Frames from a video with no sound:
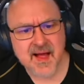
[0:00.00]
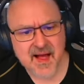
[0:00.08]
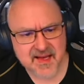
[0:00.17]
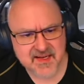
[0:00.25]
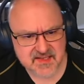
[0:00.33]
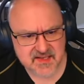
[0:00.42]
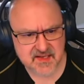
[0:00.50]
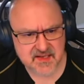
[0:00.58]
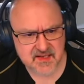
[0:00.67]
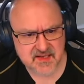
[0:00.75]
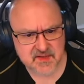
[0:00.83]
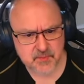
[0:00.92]
Eight
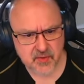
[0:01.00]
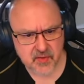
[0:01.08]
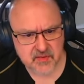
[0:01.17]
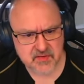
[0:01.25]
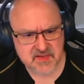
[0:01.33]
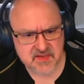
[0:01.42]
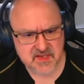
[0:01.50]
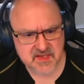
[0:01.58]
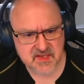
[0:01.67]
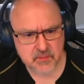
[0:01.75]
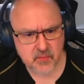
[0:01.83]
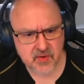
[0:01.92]
in this box is
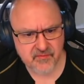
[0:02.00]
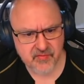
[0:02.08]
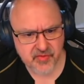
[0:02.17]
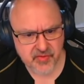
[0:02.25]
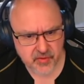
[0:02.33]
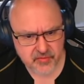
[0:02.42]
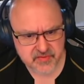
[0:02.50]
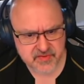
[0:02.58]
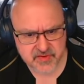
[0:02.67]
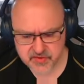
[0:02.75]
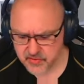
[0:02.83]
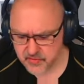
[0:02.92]
in one of those
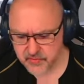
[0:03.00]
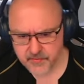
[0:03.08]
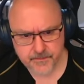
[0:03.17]
two.